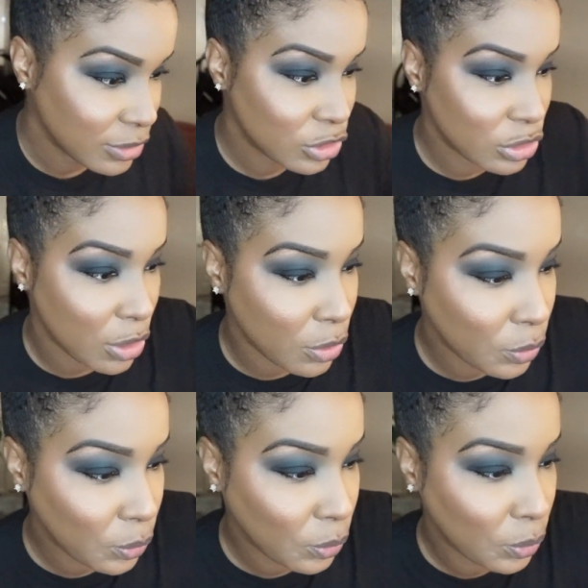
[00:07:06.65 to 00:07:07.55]
So
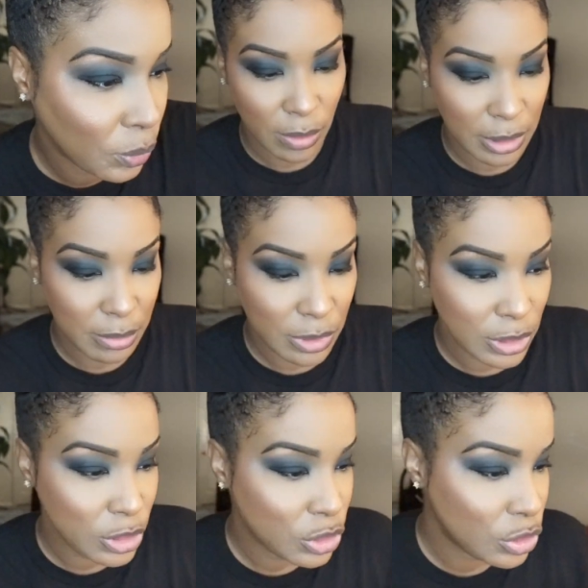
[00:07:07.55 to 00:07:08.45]
what I'm
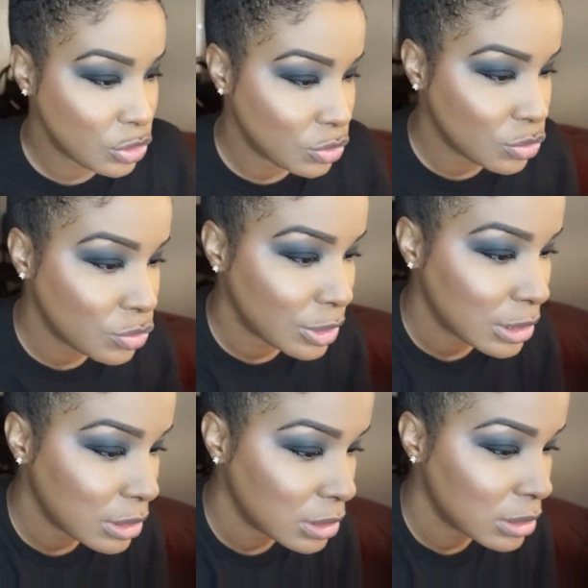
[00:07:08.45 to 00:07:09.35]
gonna do
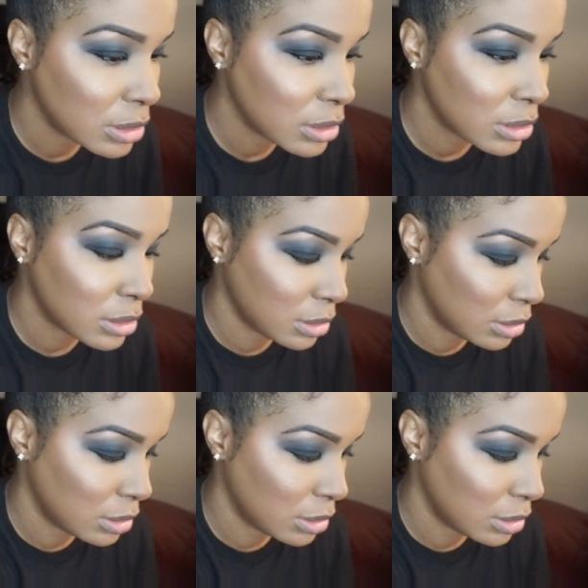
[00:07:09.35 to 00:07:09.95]
is,